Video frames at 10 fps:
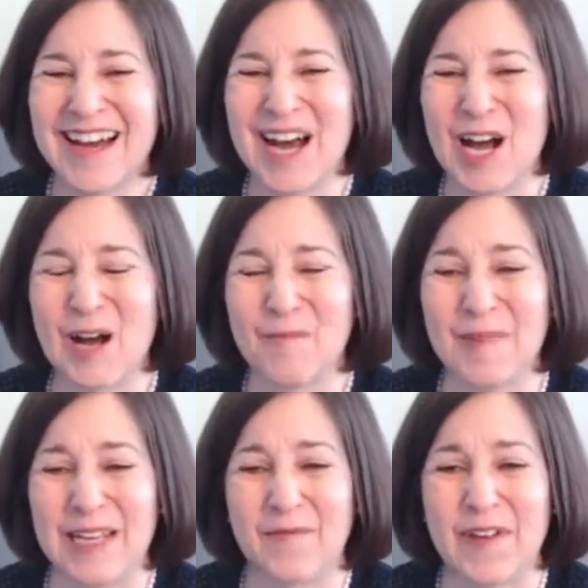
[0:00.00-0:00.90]

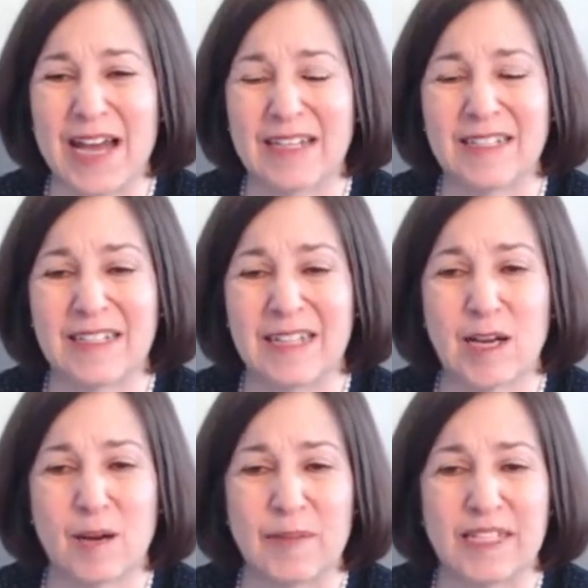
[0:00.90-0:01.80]
In fact,
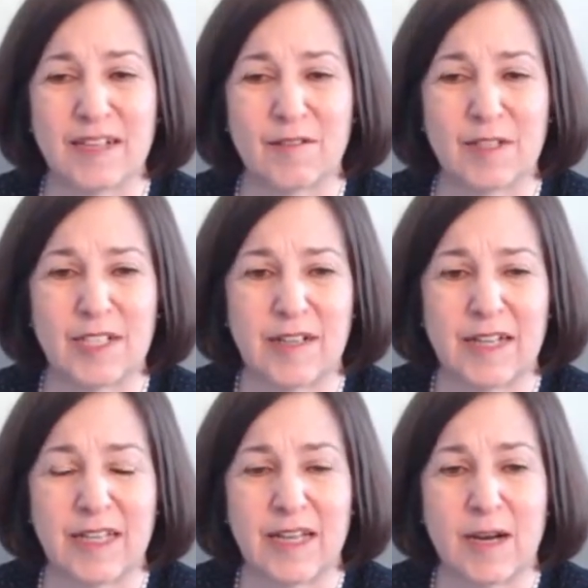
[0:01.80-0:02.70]
incoming
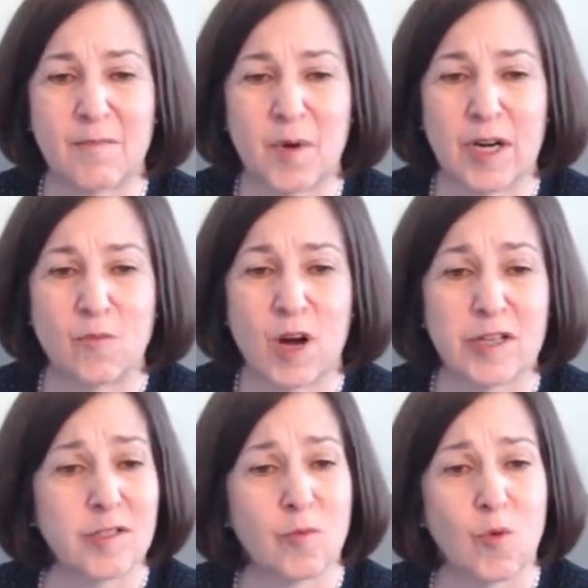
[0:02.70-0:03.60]
Secretary Marty
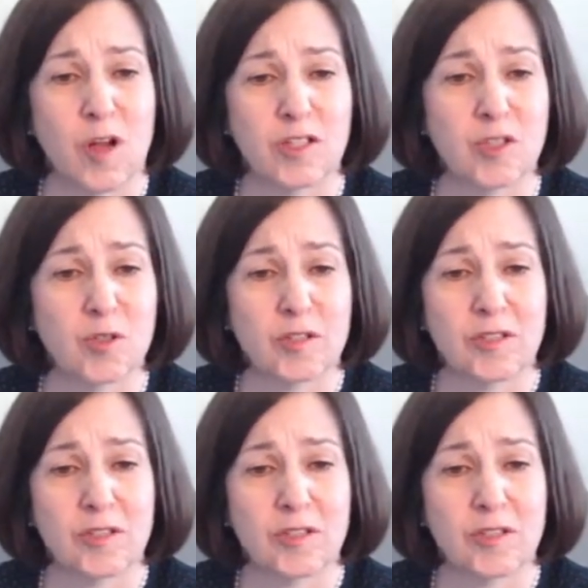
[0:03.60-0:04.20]
Walsh